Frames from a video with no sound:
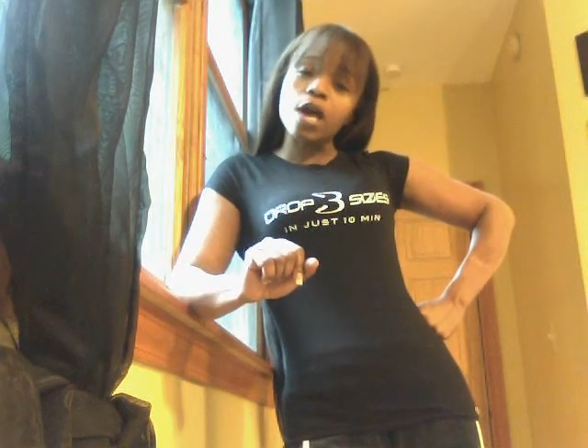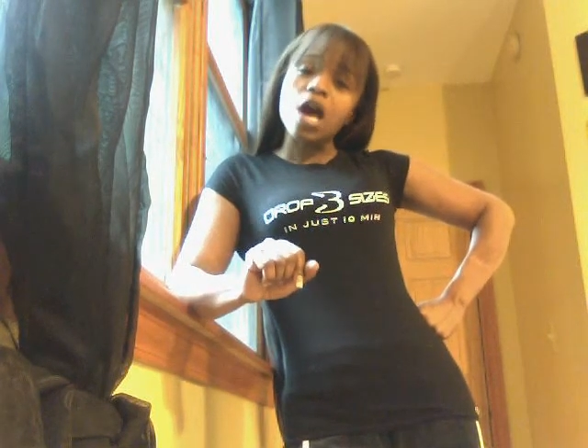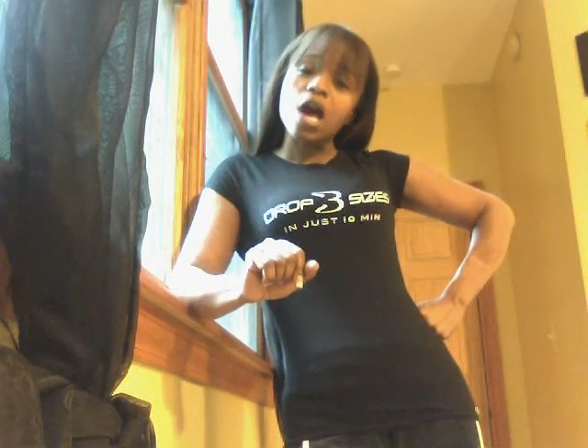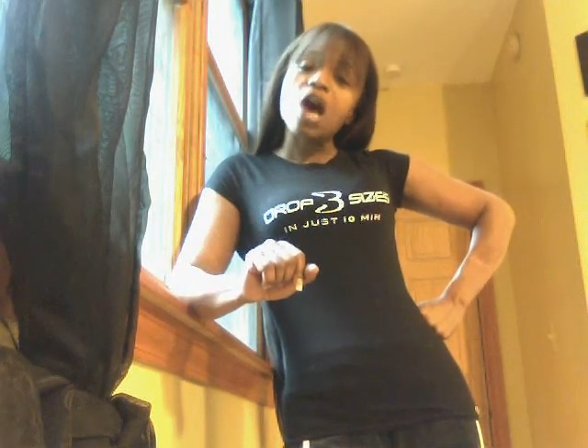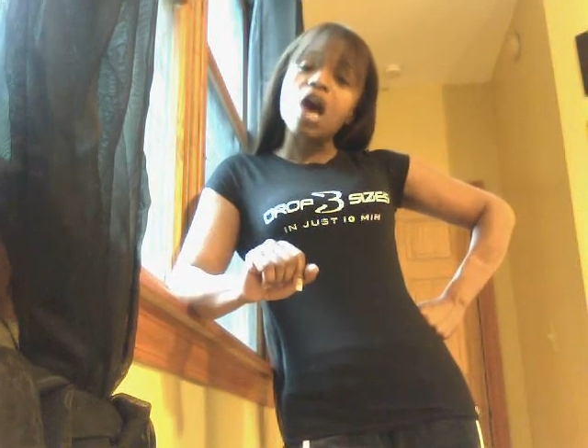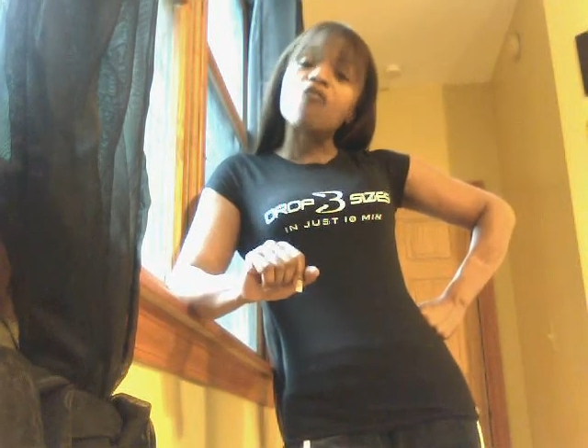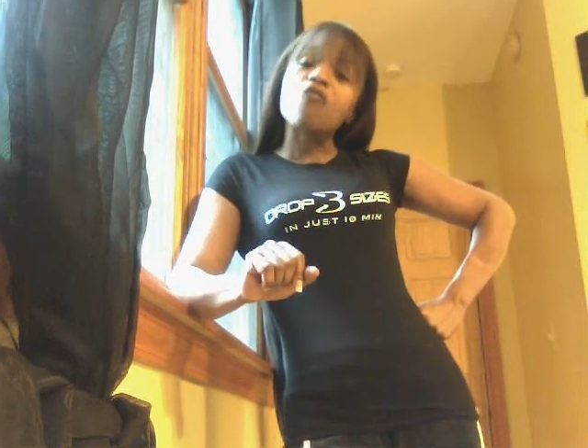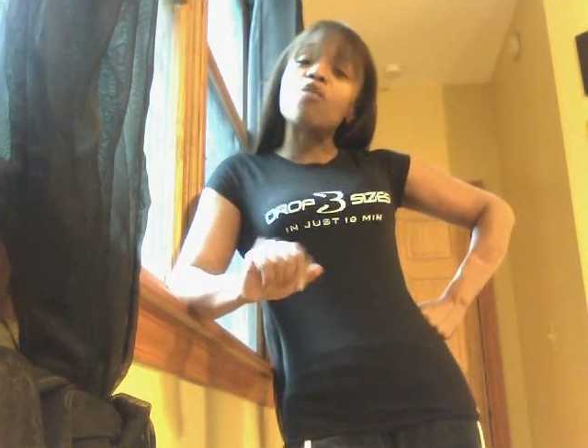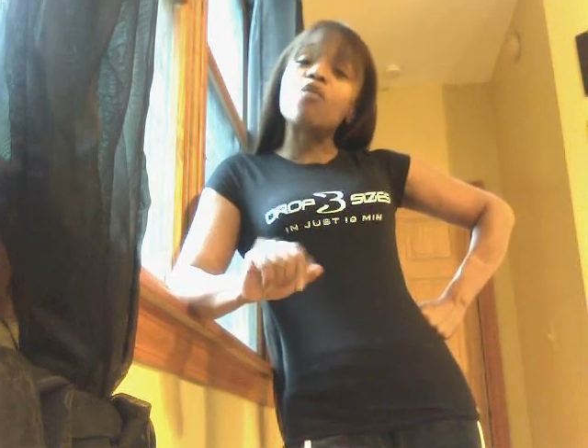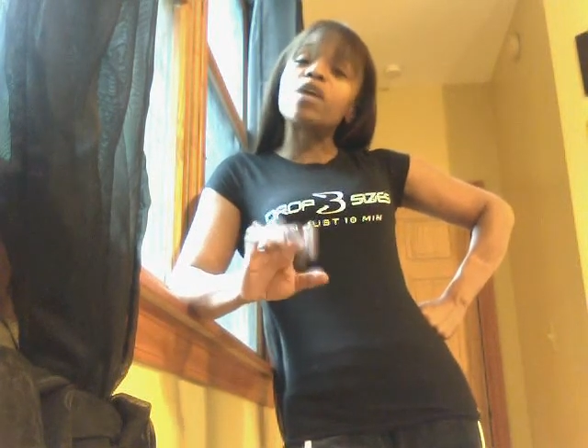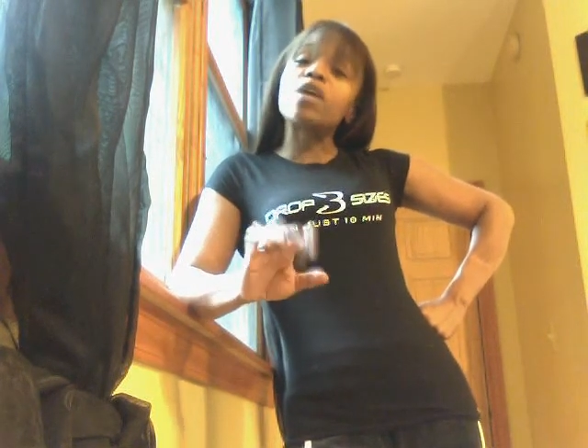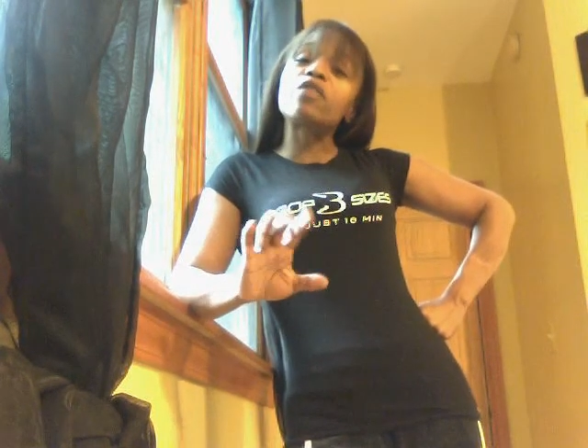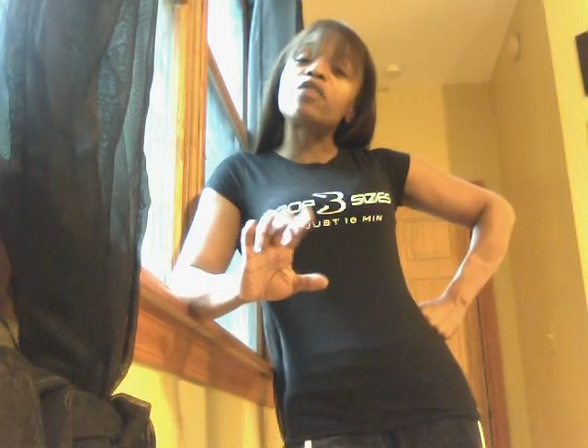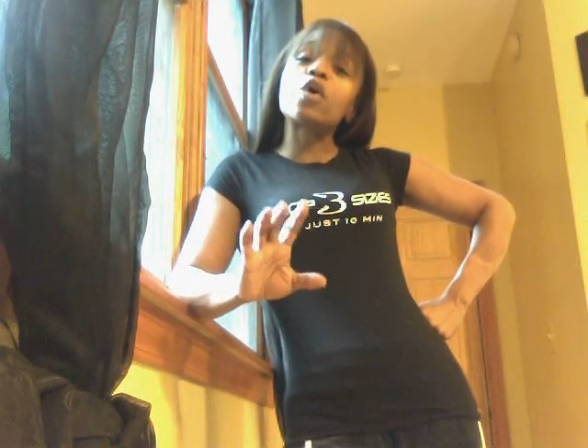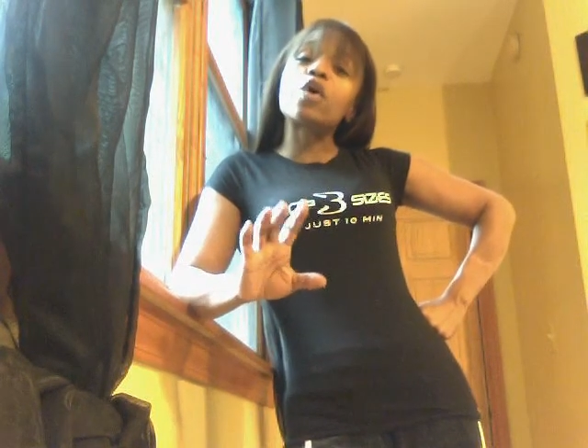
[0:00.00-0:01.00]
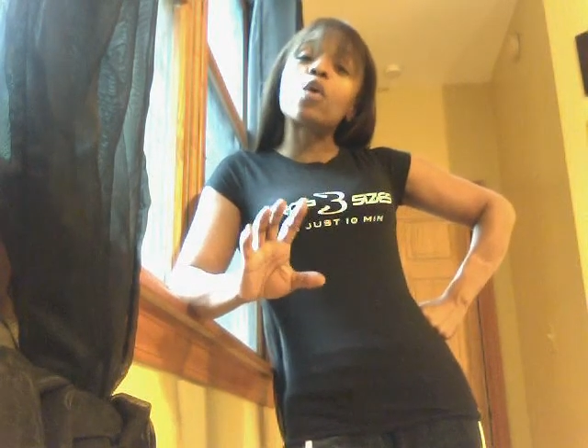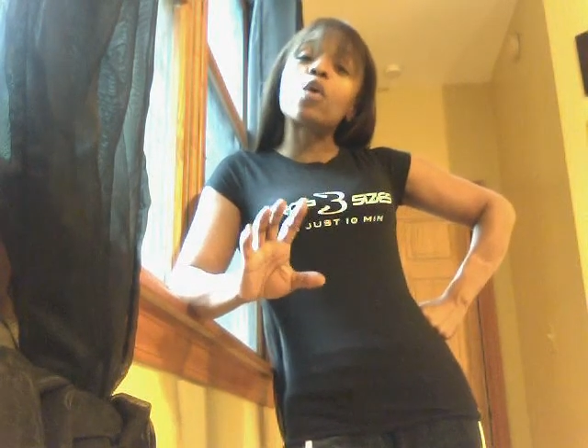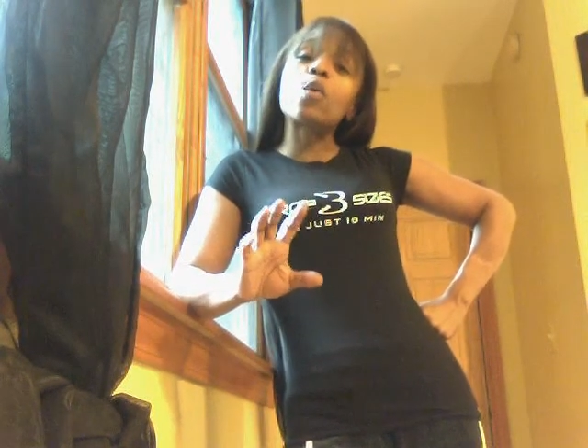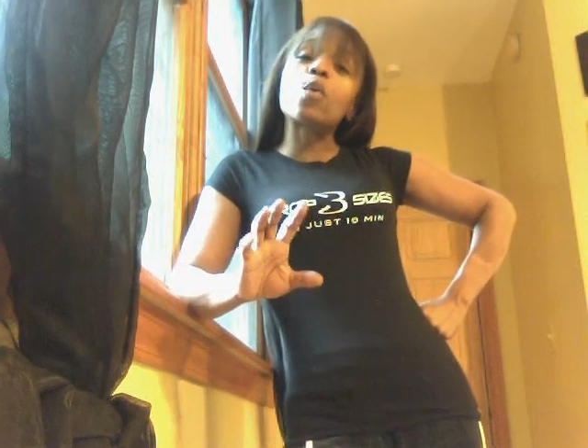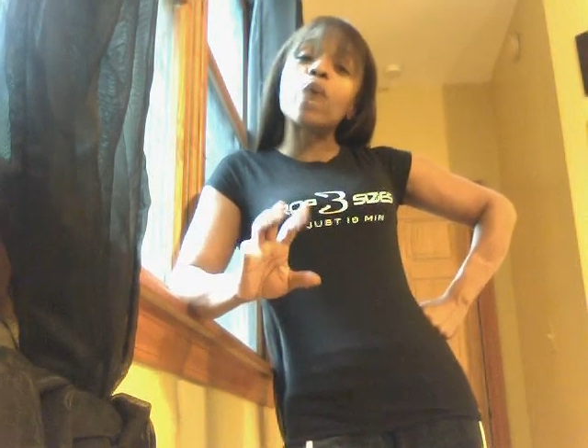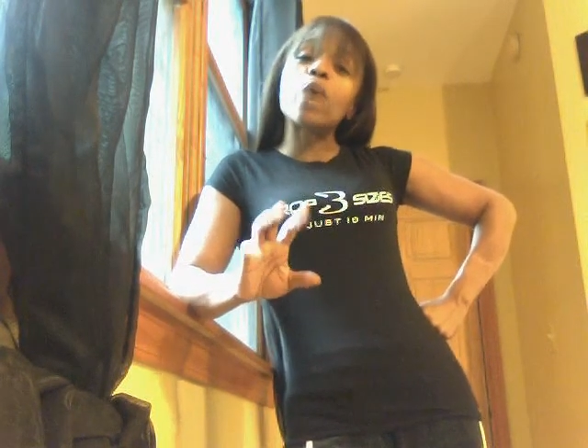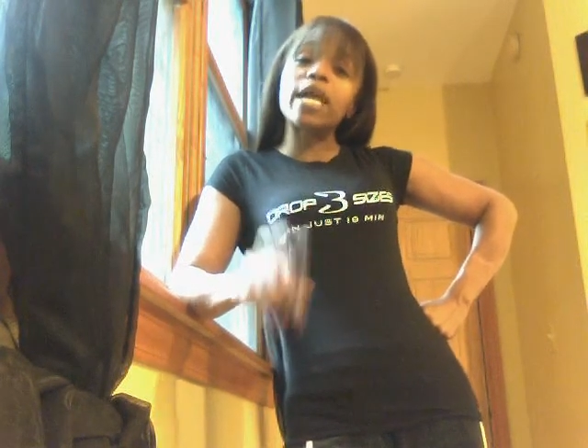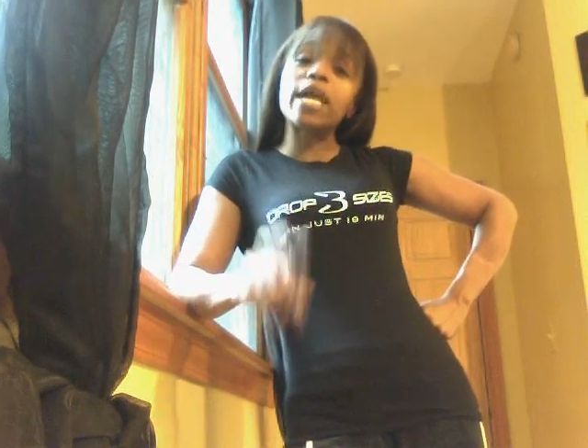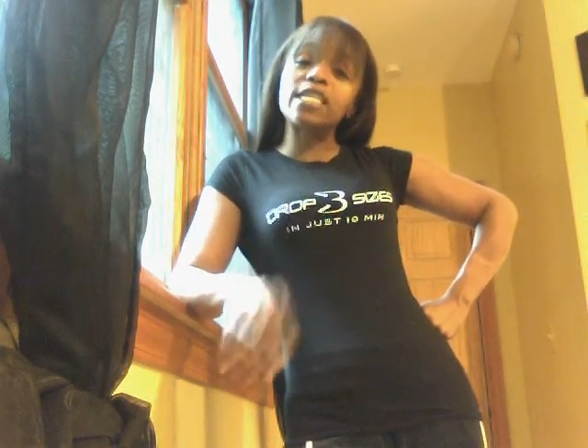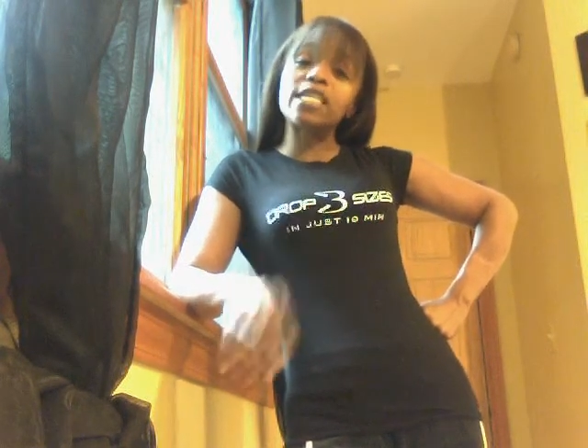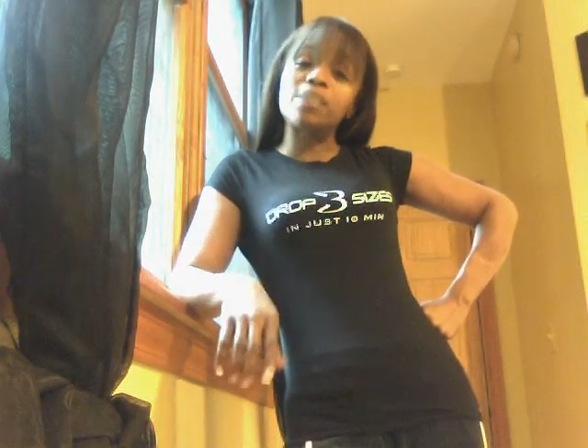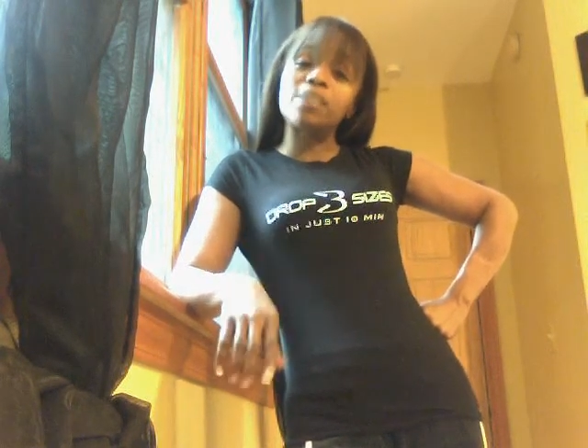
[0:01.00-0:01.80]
of one of the greatest